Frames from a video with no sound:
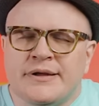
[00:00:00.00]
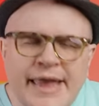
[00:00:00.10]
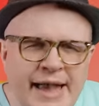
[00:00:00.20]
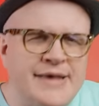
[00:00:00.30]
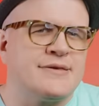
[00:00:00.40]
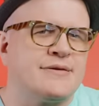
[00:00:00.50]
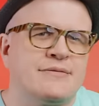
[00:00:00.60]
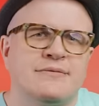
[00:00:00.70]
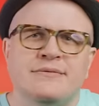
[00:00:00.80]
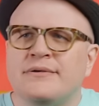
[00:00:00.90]

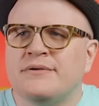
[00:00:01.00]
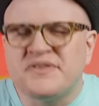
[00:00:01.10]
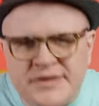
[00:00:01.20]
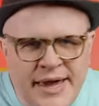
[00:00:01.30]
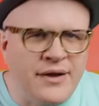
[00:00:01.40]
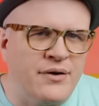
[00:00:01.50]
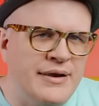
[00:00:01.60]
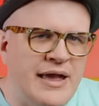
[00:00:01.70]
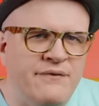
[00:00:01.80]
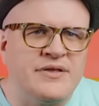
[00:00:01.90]
Yes, Zager
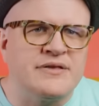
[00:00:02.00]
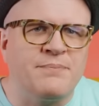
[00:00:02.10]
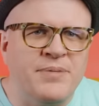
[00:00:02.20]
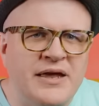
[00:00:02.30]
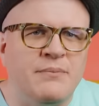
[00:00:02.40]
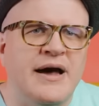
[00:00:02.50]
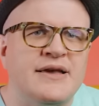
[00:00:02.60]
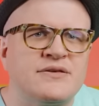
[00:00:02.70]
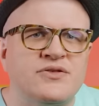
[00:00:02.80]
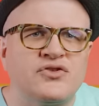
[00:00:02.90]
and Evans
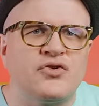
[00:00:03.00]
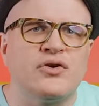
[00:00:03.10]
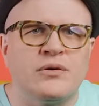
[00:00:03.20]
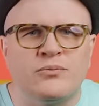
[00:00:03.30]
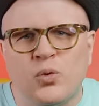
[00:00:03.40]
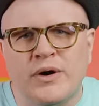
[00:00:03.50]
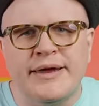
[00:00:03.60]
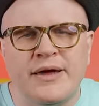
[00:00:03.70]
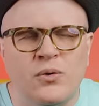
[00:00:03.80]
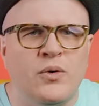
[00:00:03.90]
epitomized the term
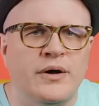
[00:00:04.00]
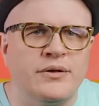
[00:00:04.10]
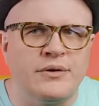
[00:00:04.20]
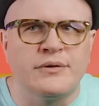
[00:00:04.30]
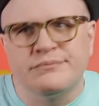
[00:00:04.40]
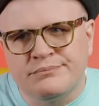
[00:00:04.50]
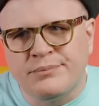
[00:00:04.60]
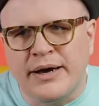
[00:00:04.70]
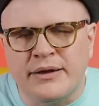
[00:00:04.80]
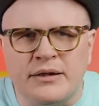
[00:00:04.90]
one-hit wonder,
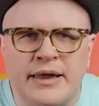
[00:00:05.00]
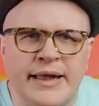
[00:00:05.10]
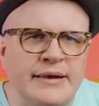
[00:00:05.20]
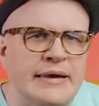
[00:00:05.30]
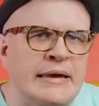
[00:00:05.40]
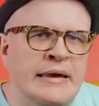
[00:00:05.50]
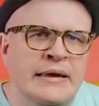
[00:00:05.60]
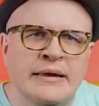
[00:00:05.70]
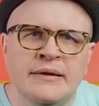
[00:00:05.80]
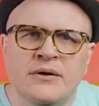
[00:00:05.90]
Bottled Lightning,
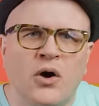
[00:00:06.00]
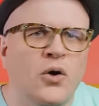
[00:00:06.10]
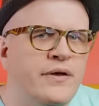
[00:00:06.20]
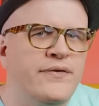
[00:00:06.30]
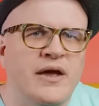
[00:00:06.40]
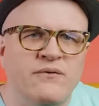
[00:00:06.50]
holding the